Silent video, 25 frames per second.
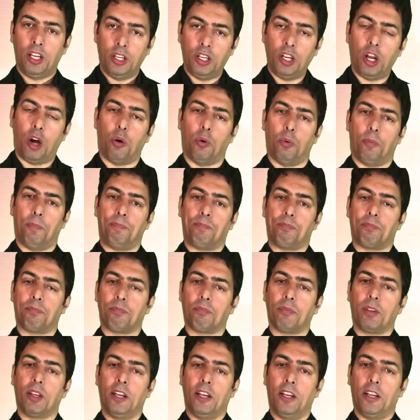Now,
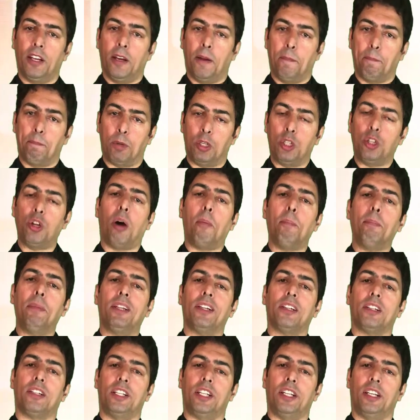
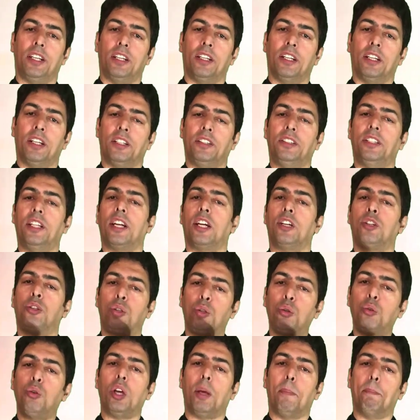predominantly, there are
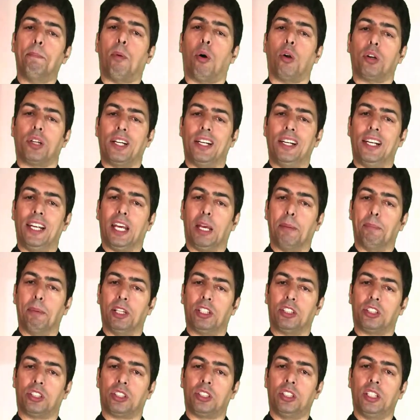two important
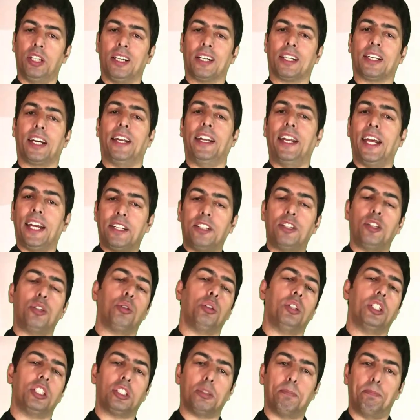ligaments connected
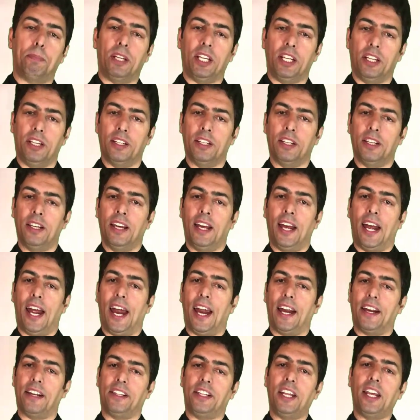to the spleen,
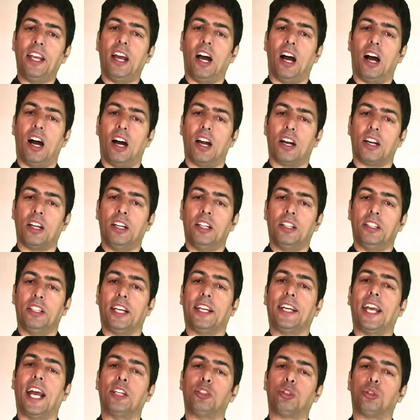and they are
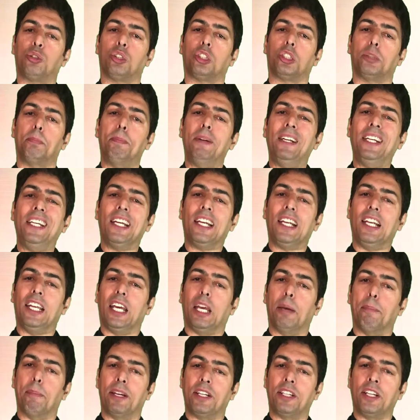the gastrosplenic
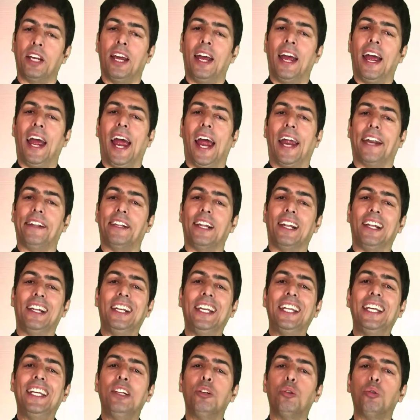ligament and the
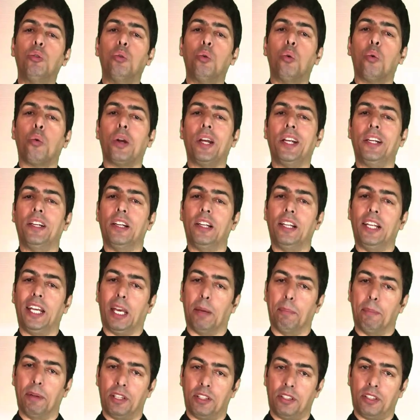leno-renal
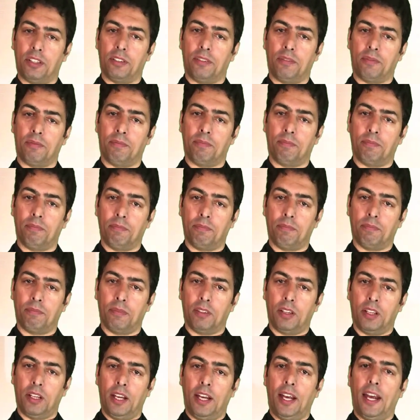ligament.
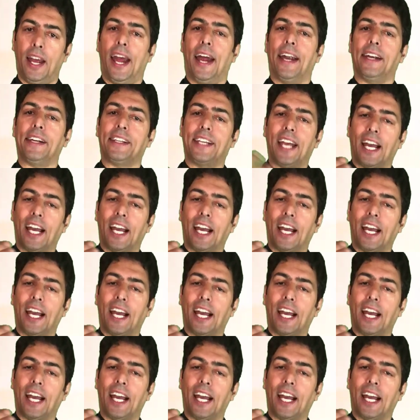And